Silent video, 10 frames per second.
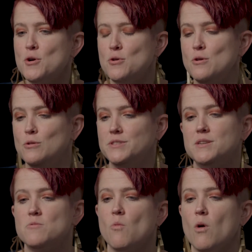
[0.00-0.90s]
who
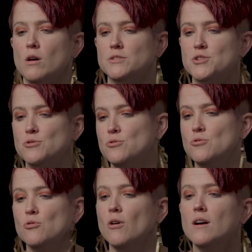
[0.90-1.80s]
didn't want
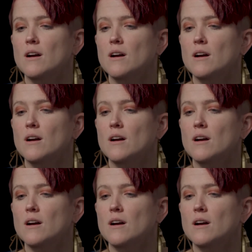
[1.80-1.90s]
to